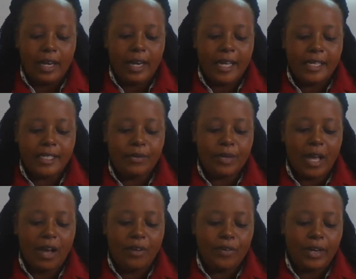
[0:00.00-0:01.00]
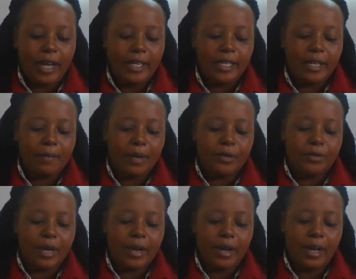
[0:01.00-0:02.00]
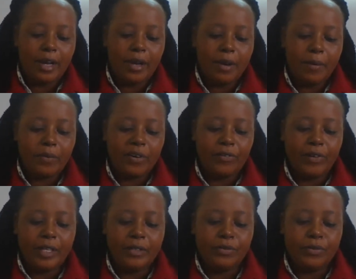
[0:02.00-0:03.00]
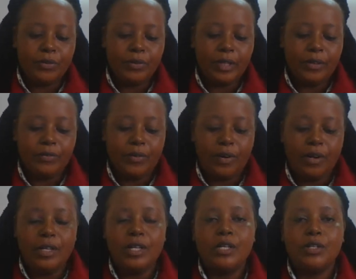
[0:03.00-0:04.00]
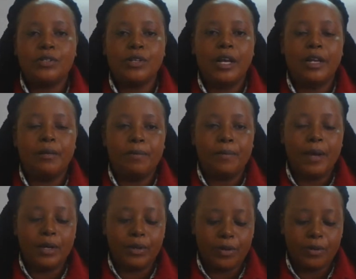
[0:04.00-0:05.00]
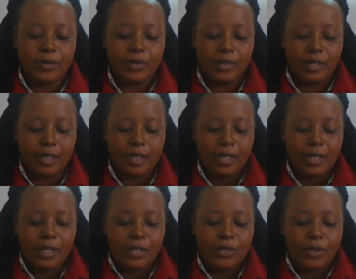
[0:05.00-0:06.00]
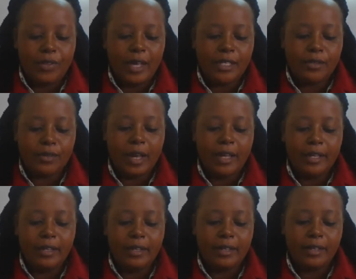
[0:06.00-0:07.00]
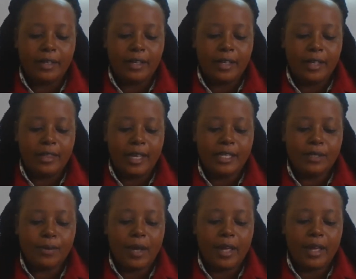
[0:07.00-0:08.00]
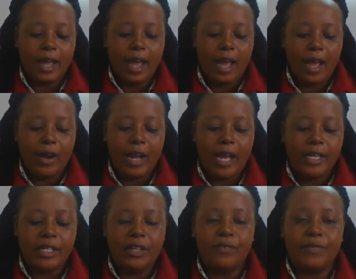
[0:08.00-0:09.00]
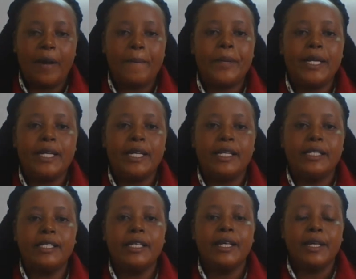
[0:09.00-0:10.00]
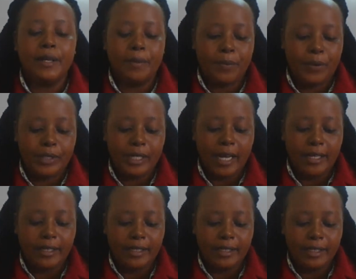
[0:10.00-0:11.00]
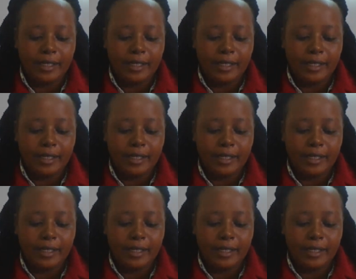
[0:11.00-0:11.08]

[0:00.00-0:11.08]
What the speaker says: Lastly, we have organic manure provides food for soil microbes. So that's why organic farming is important.